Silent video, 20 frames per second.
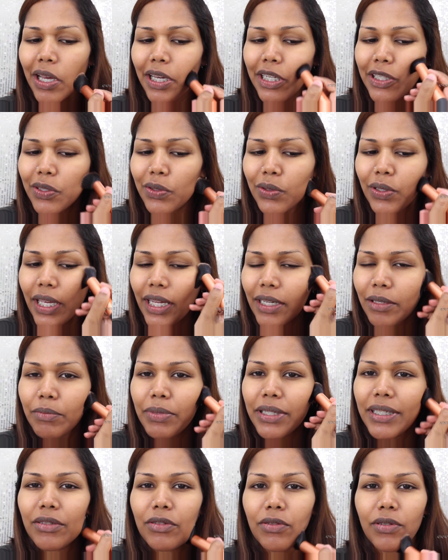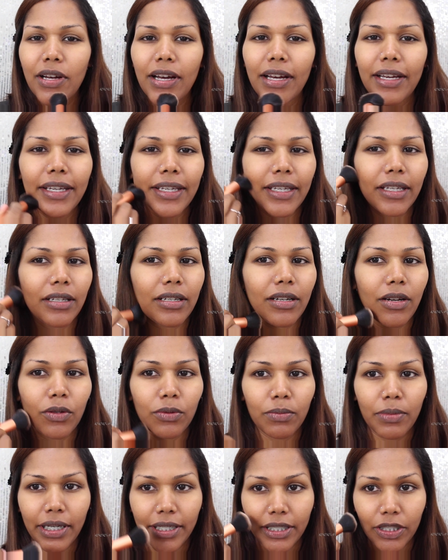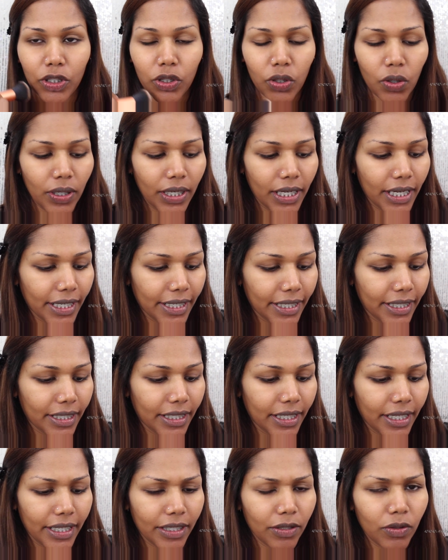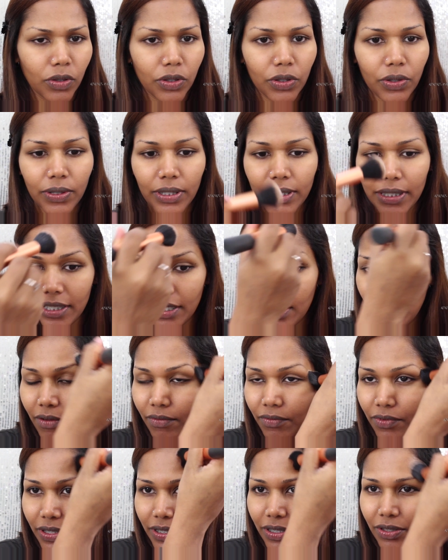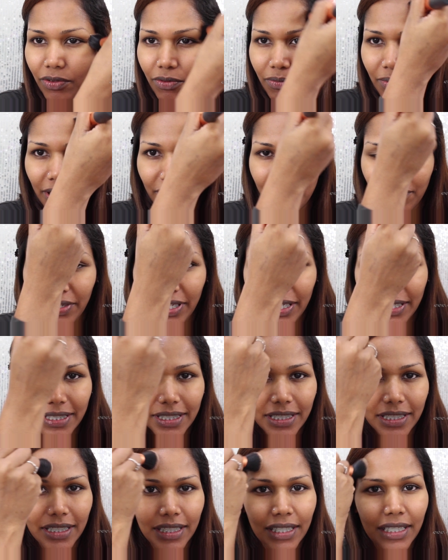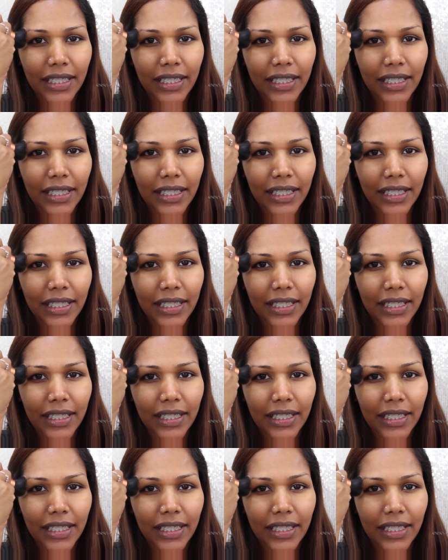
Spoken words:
I do get a bit dry around my jawline and also the circumference of my face.